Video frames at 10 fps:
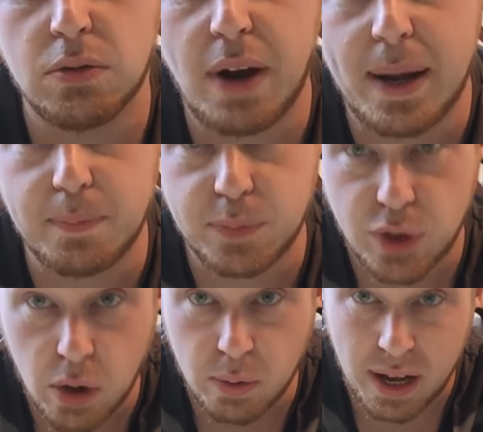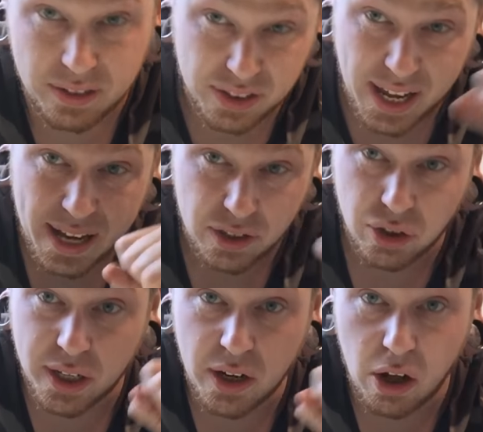Right, so I'll start
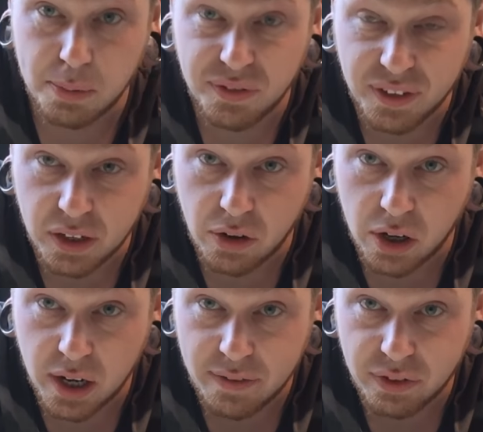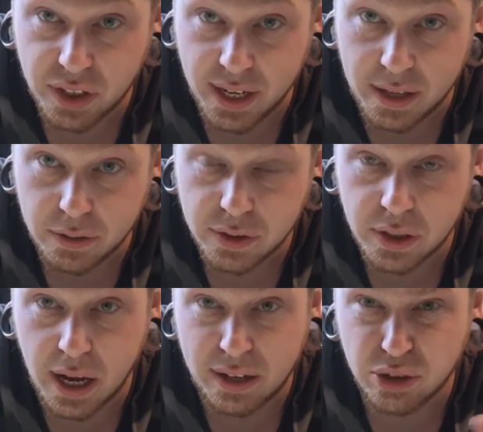chucking all my filler on and everything else.
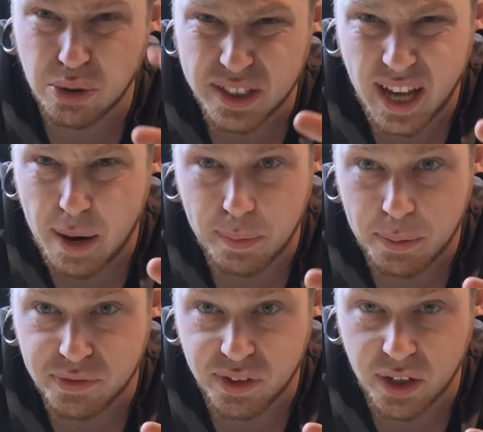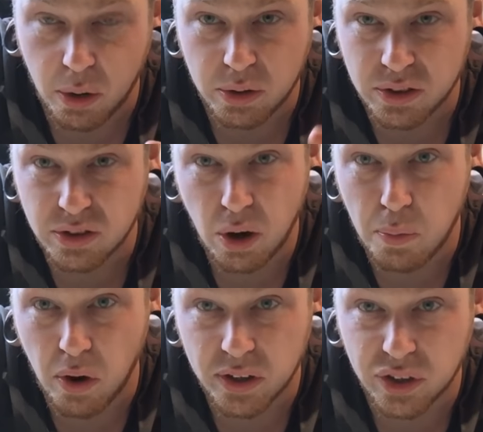I'll do a time-lapse video because there's no
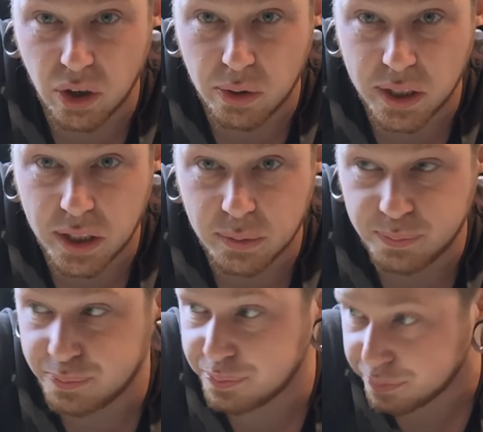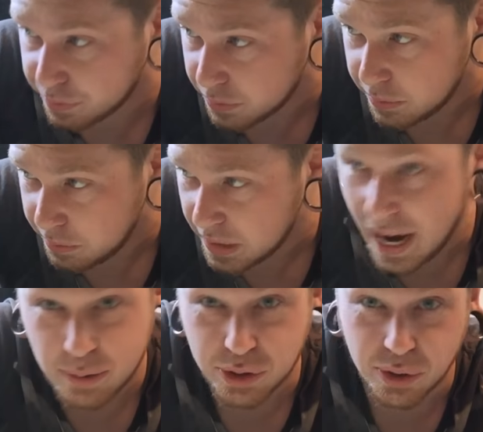point showing you
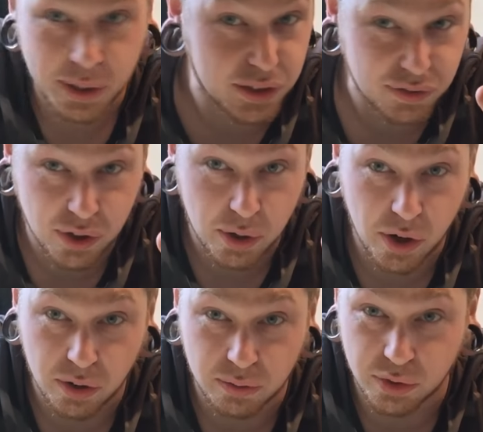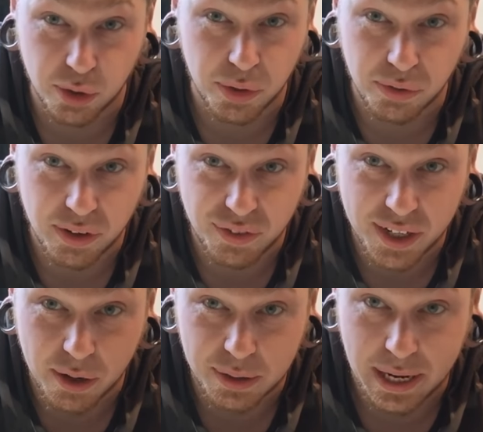how to do it because I've shown you on two or three
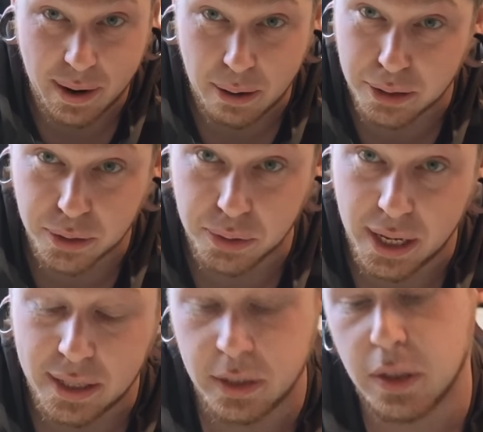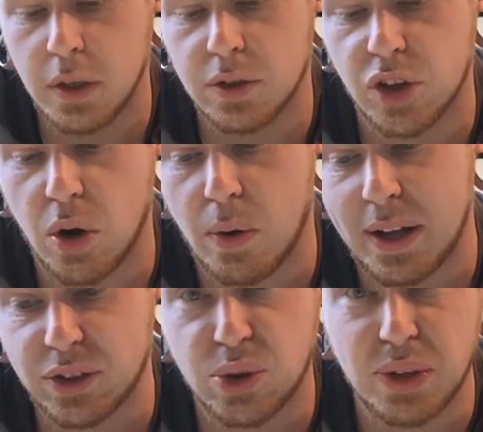videos now how I do that. So
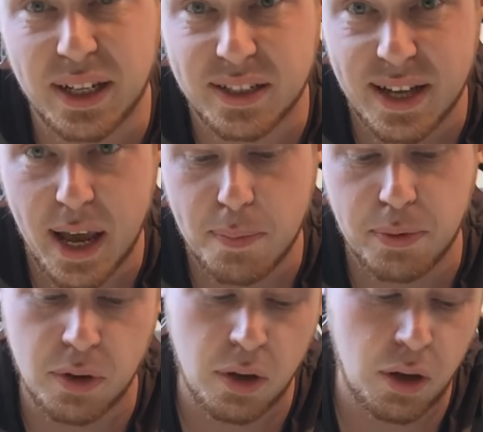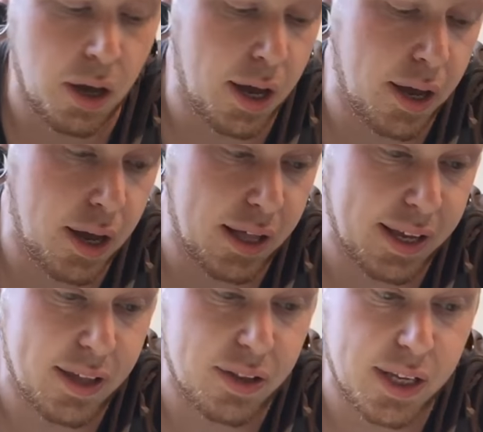I'll do that step. Uh, I'll
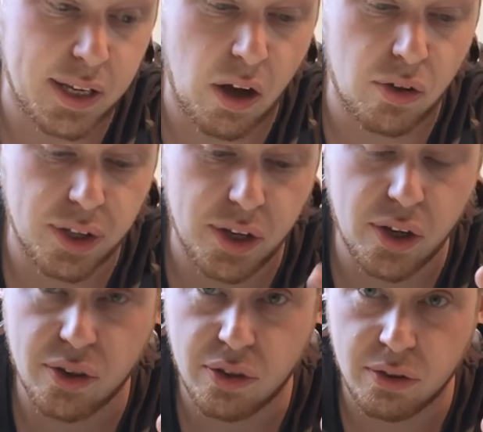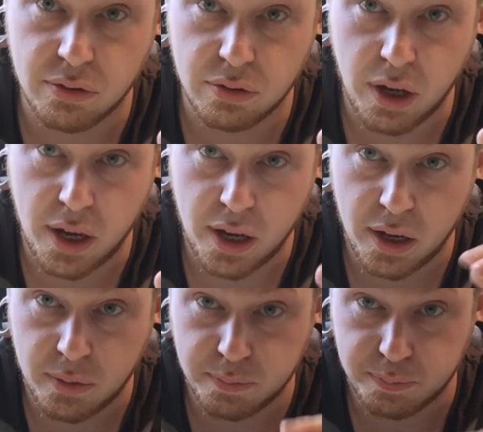get the all the earth
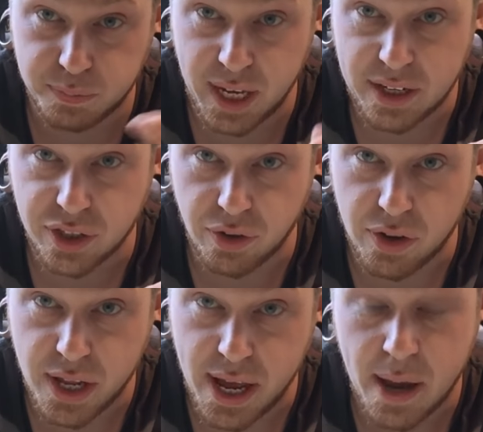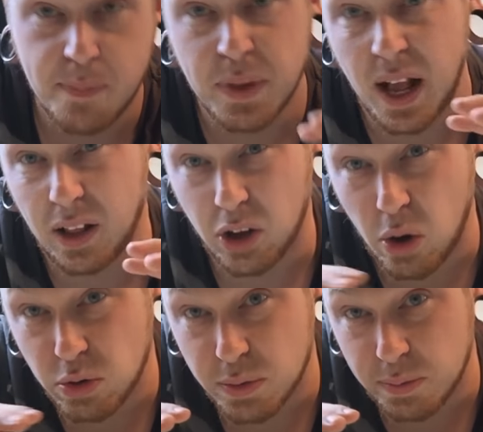uh, texture on there. I'll
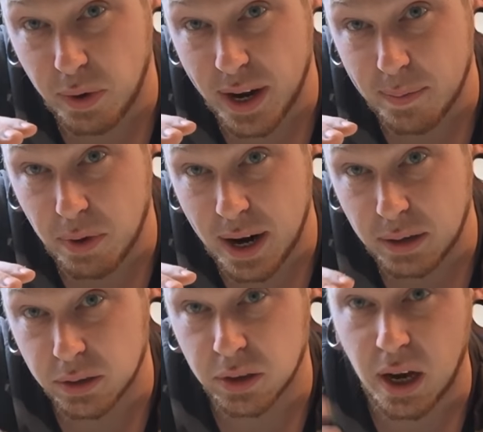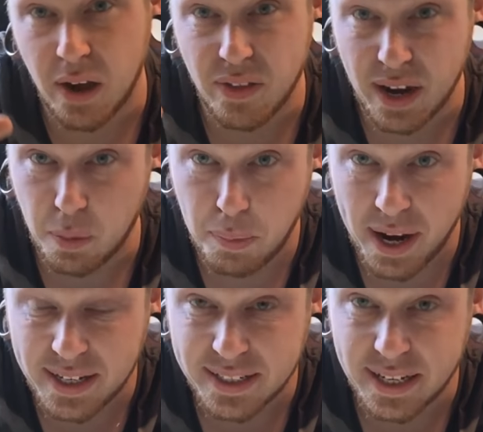go spray it brown and then I'll
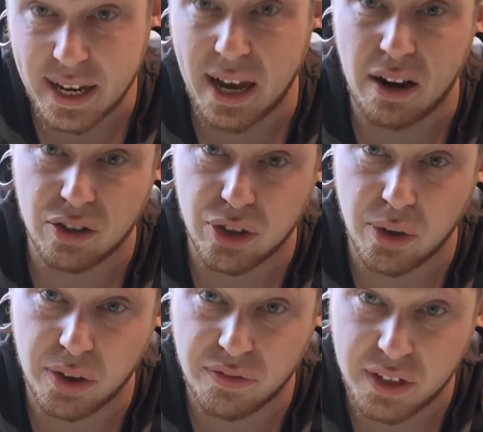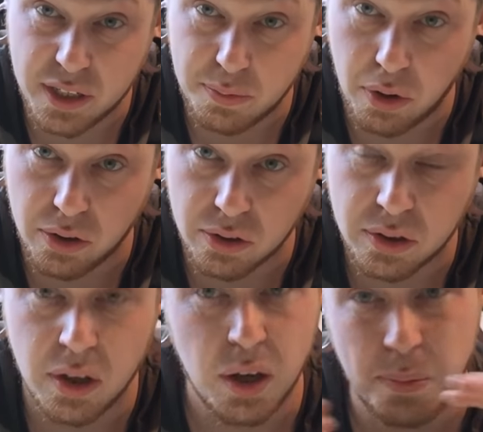paint it and I'll show you the finished product
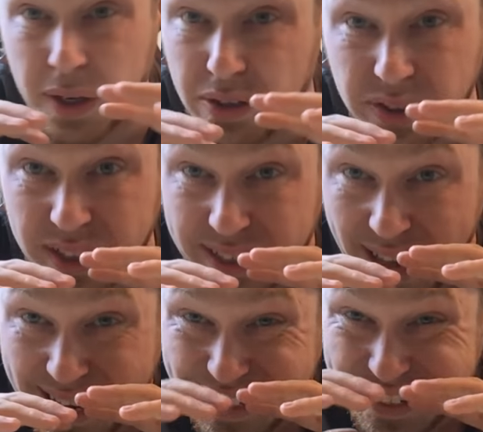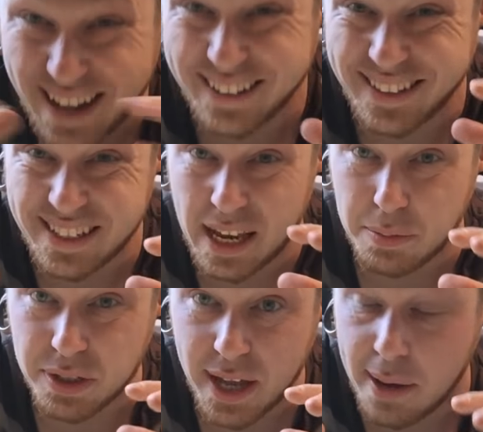because it's exactly the
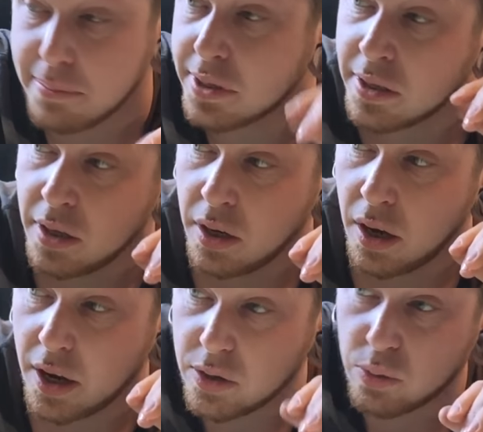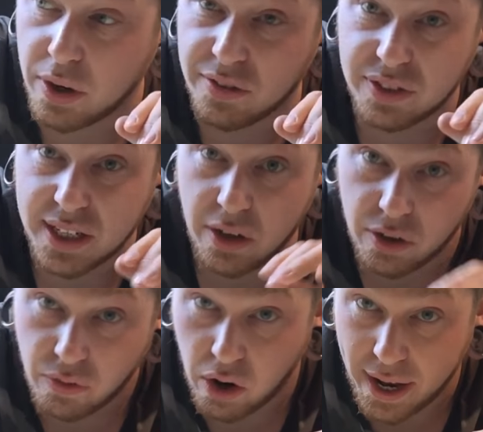same steps as what you've seen on
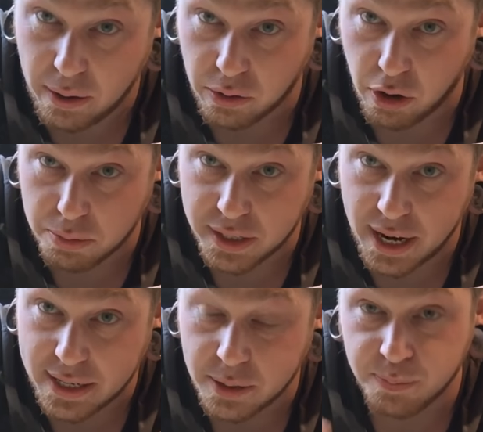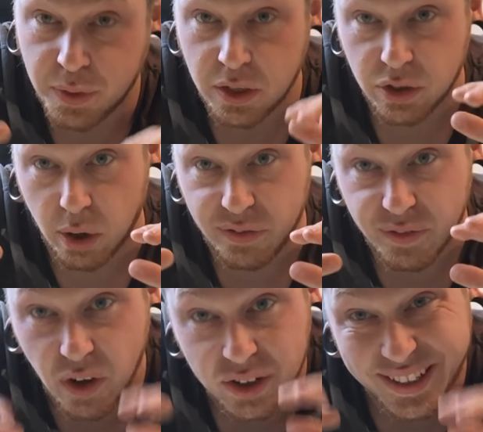the rock outcrops, guys. So if
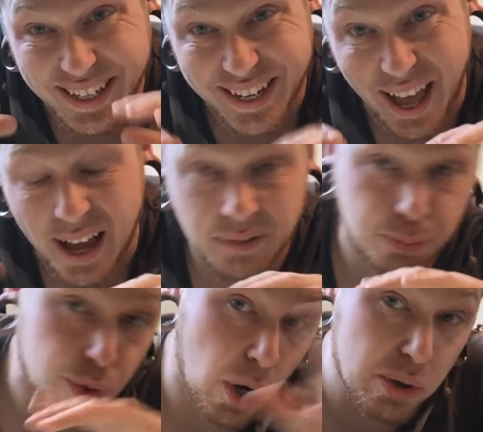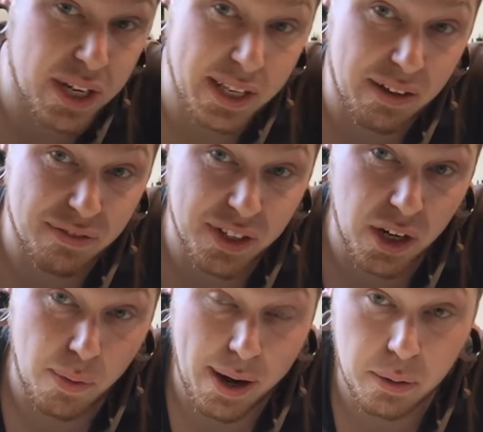you've not seen that, go check that
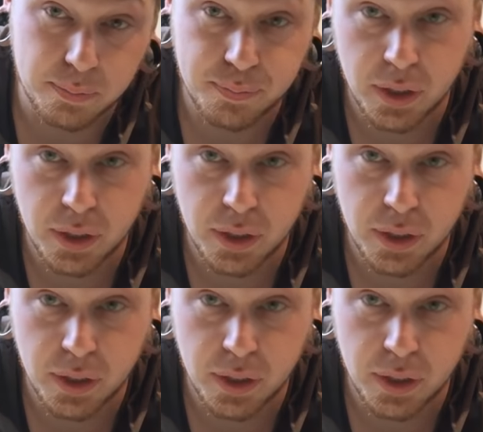video out.